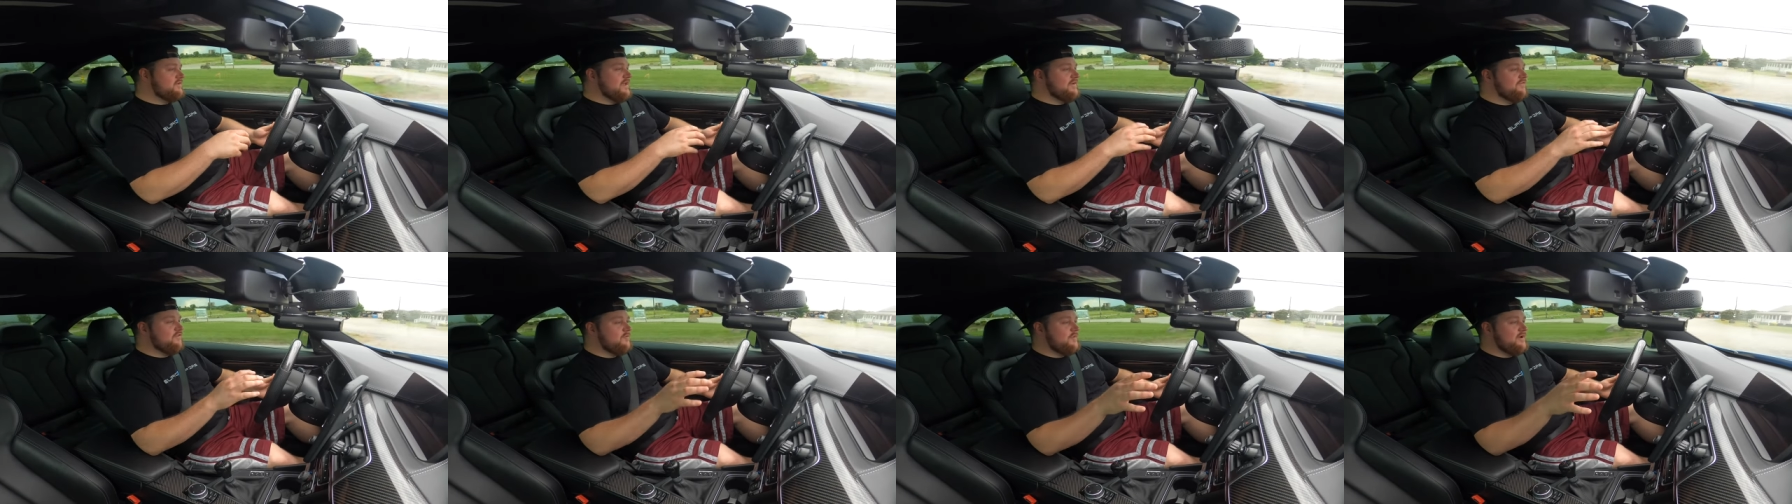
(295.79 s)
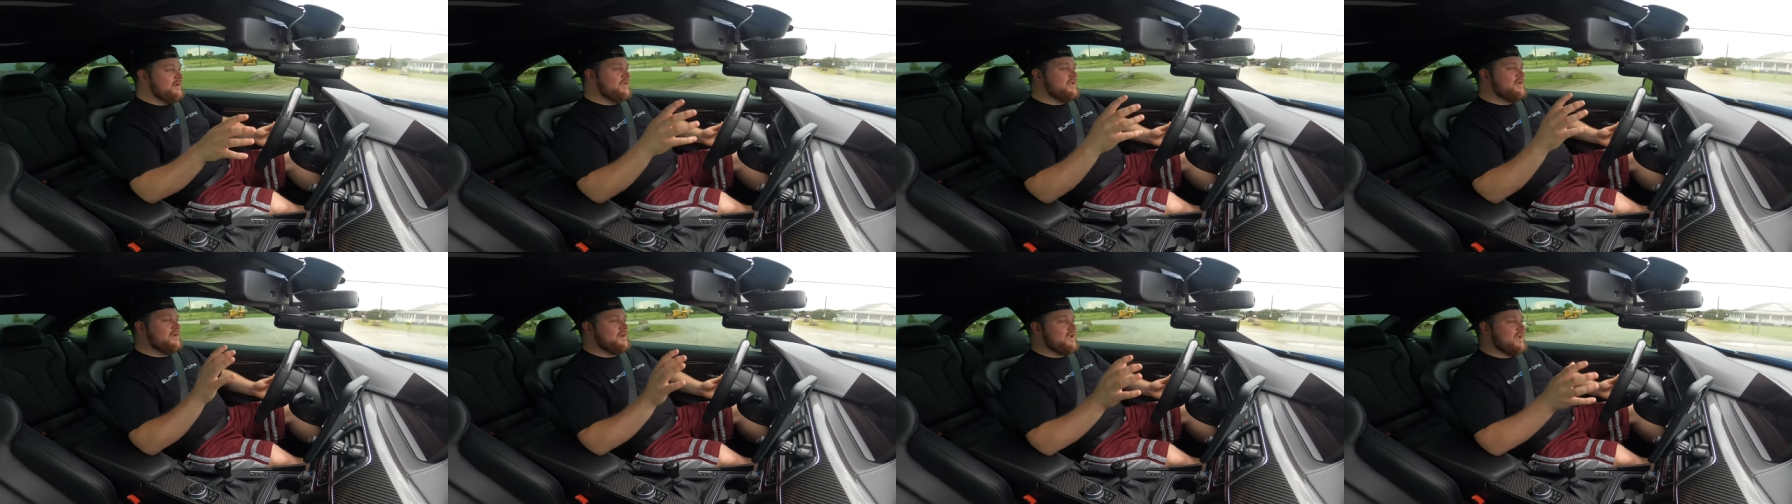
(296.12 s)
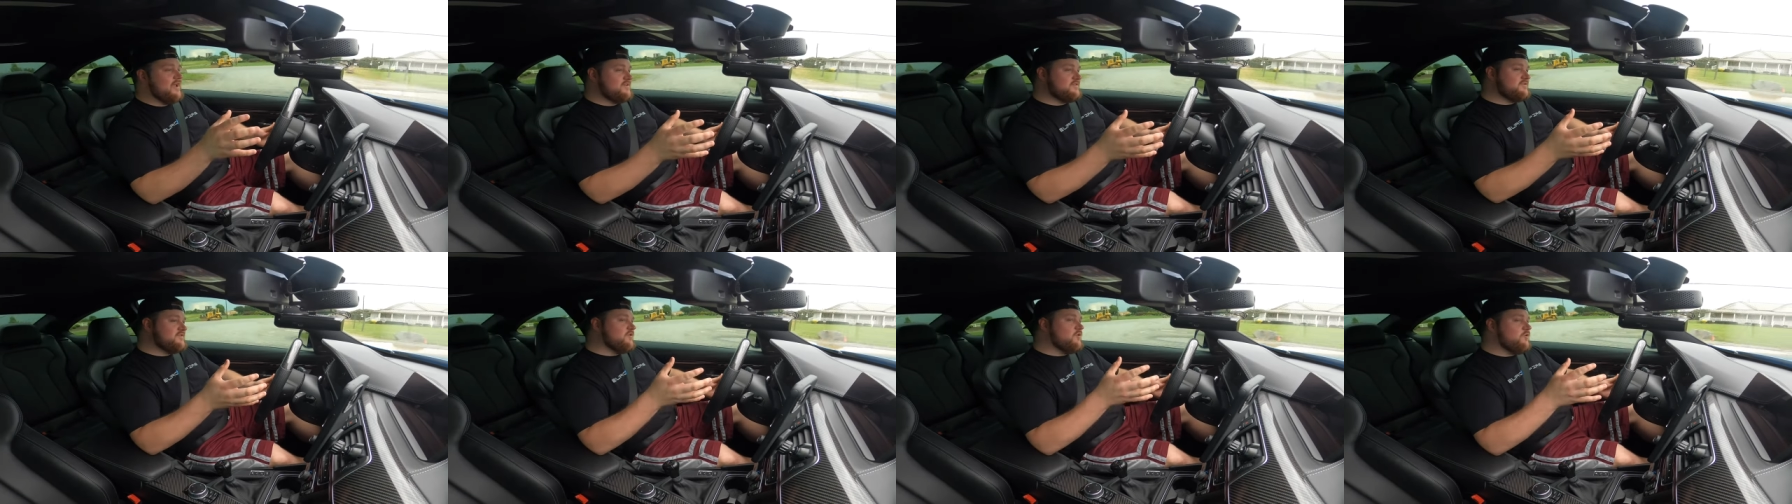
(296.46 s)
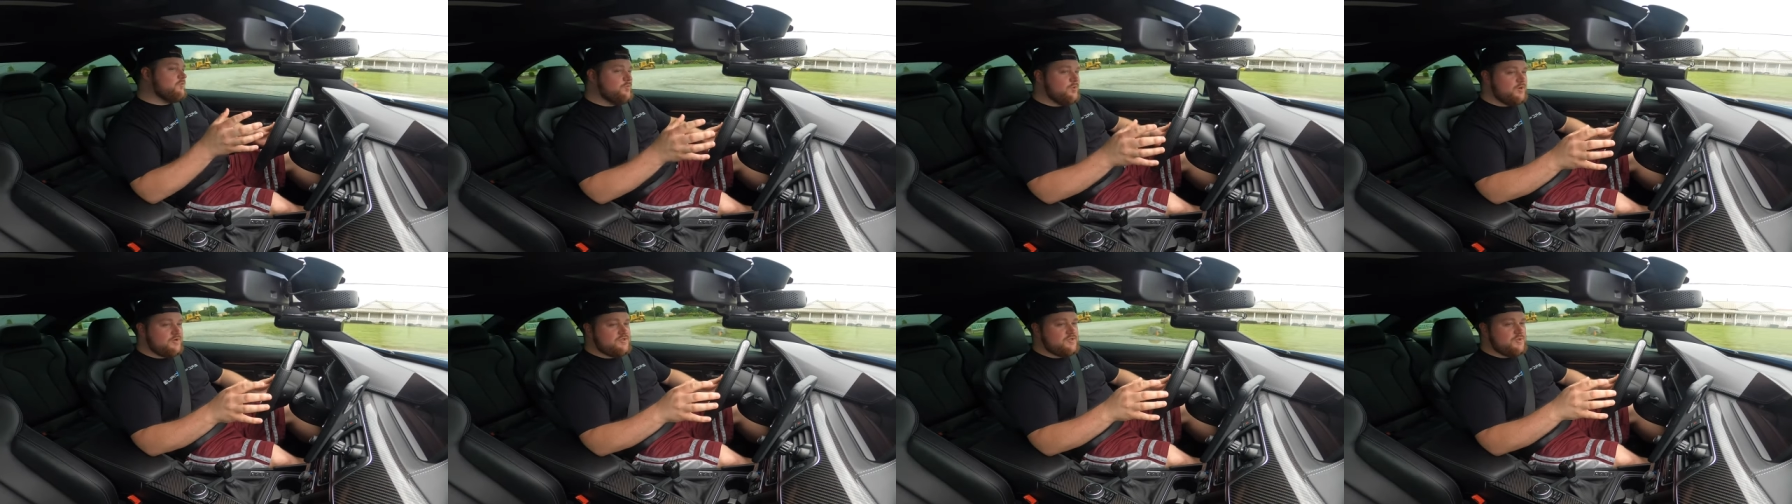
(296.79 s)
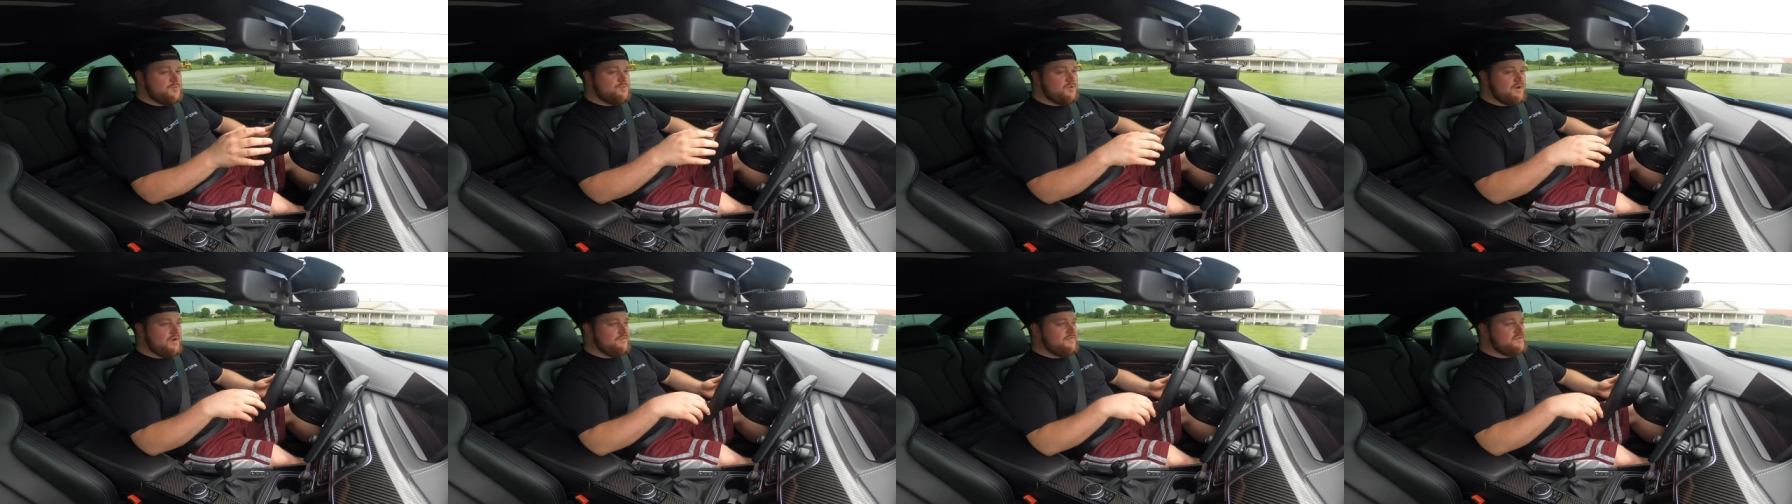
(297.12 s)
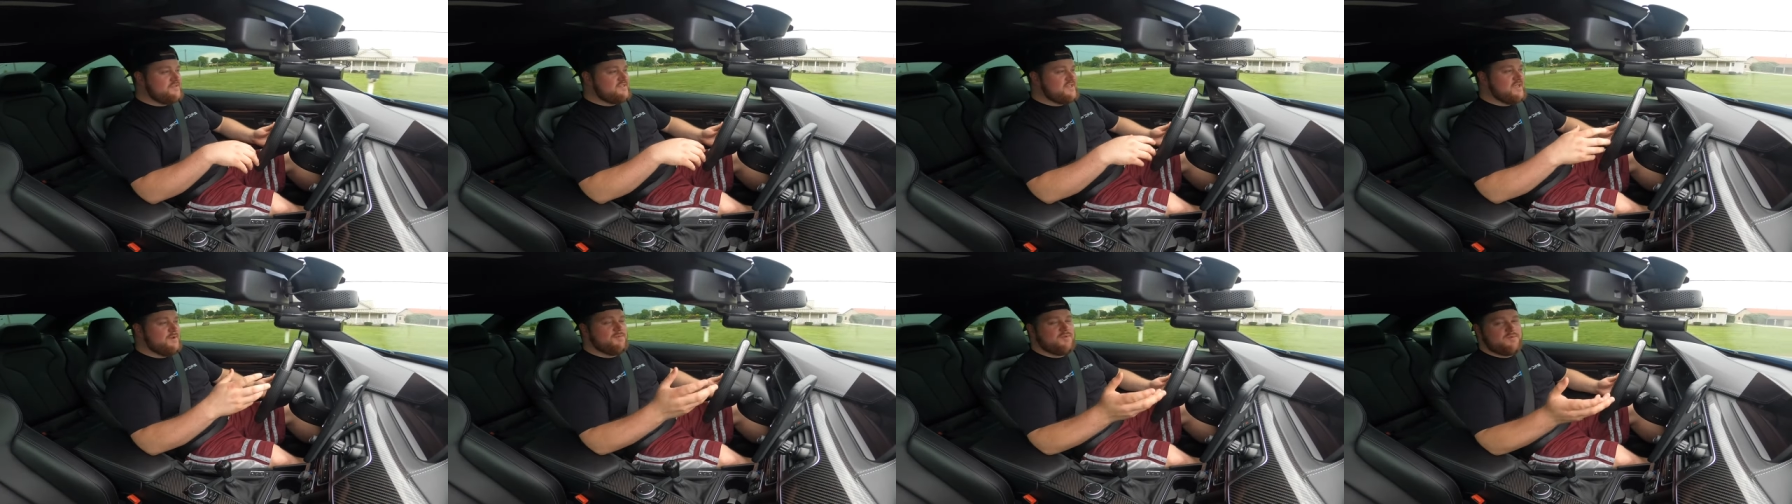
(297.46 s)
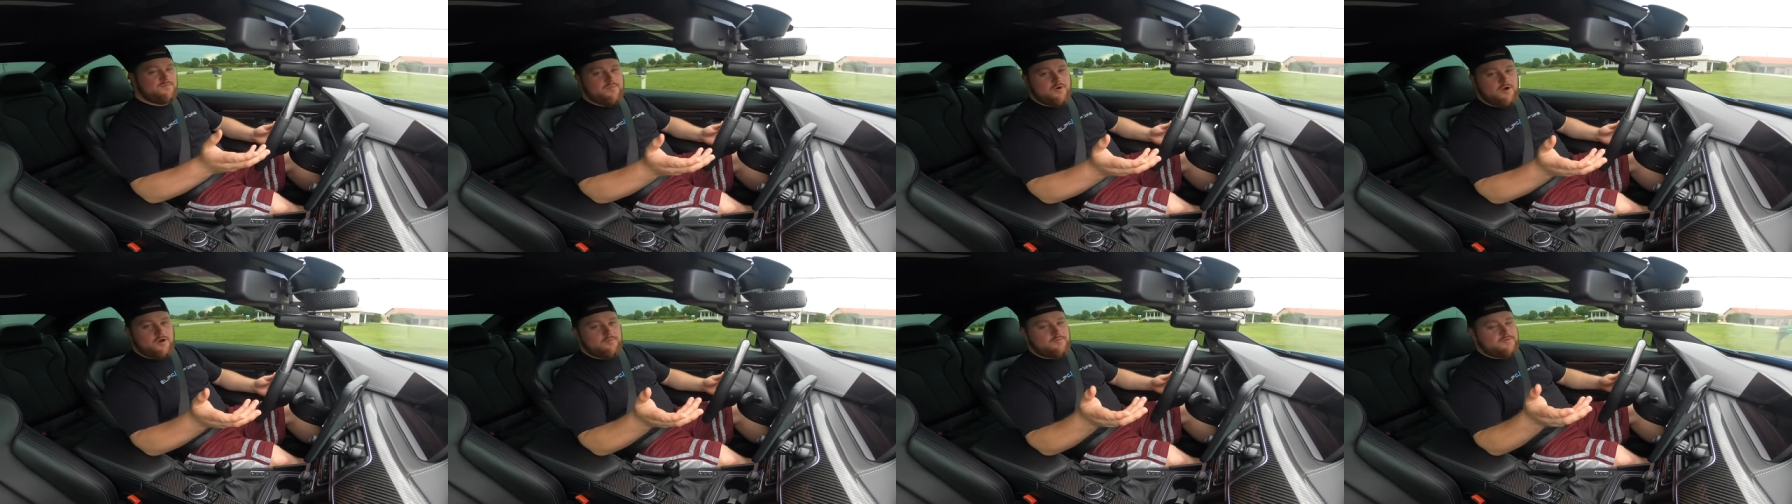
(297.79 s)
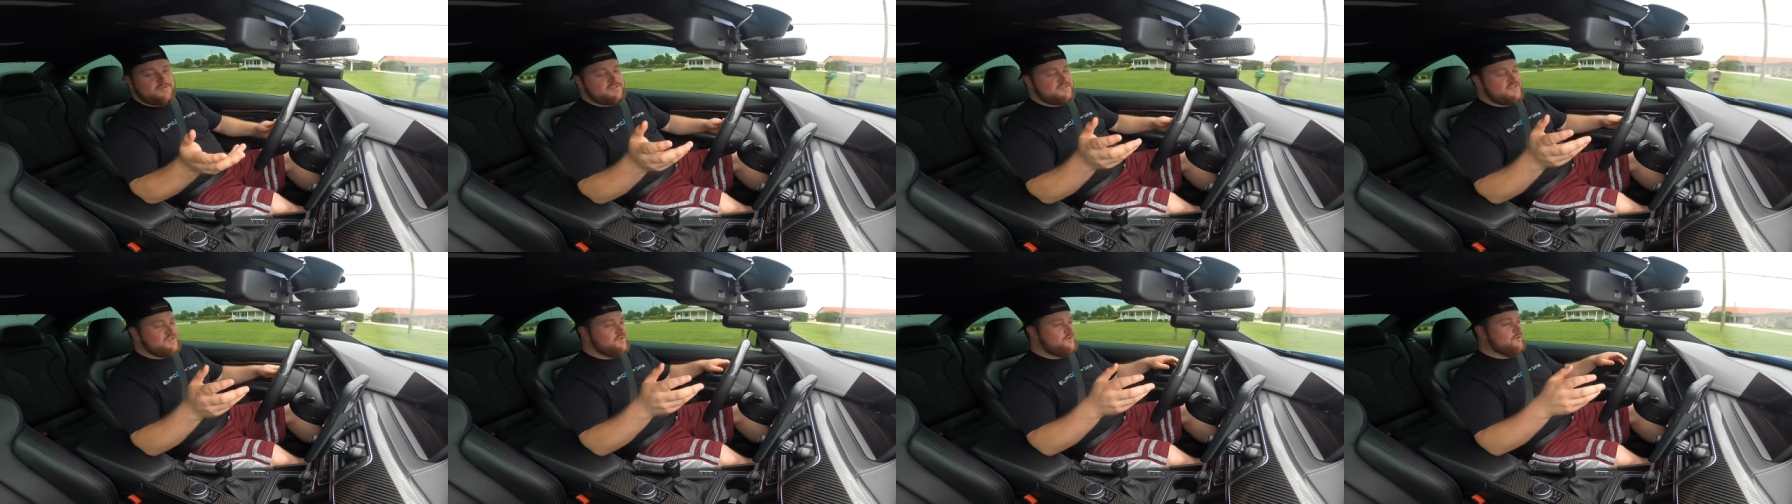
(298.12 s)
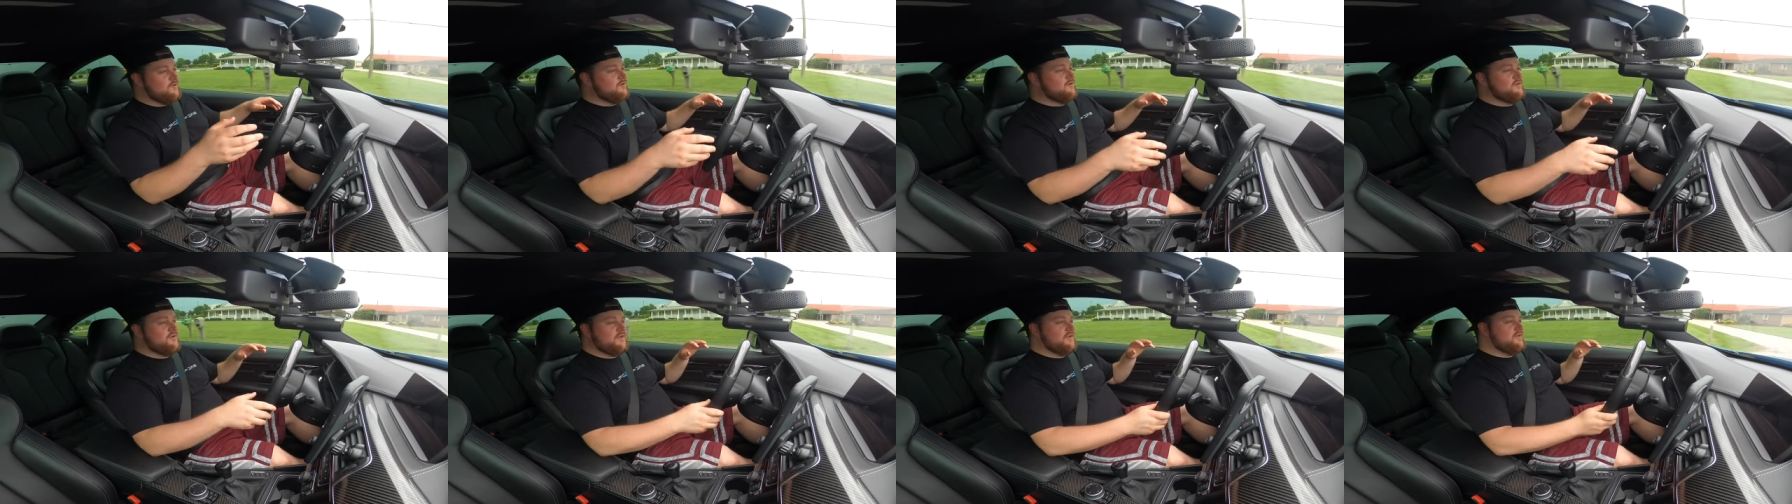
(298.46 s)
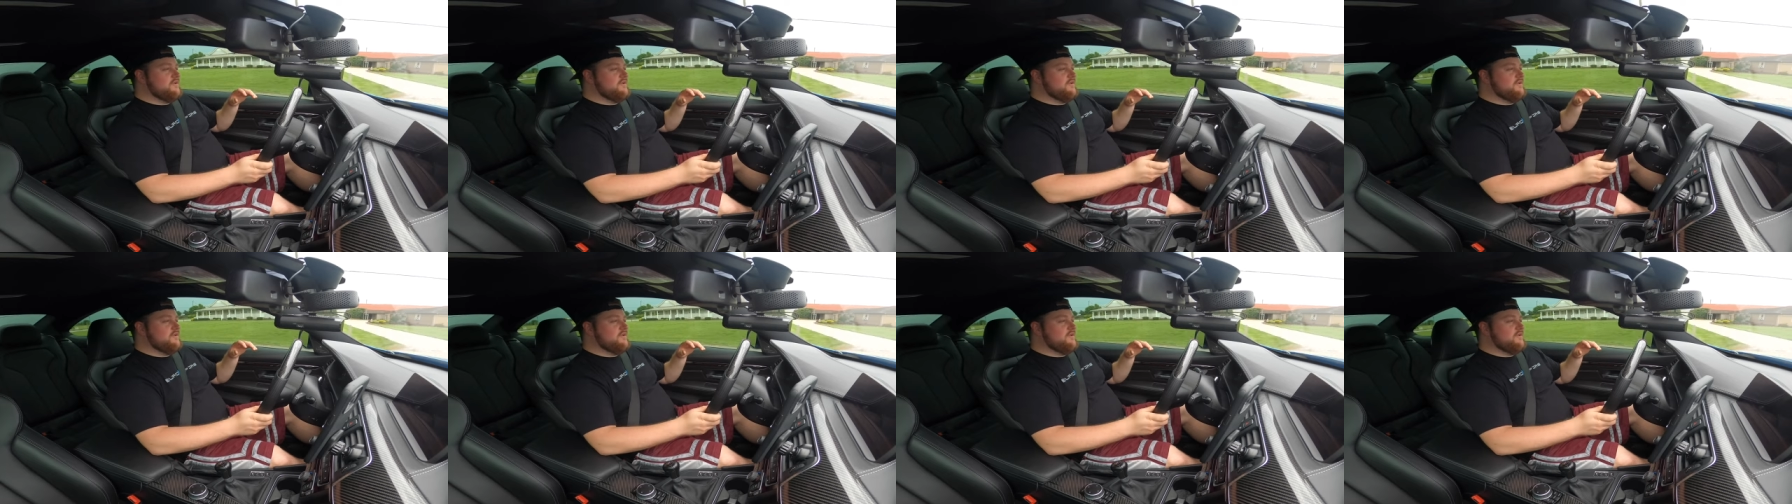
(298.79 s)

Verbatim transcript: Everybody kind of has their own personal preference. Same with burbles too.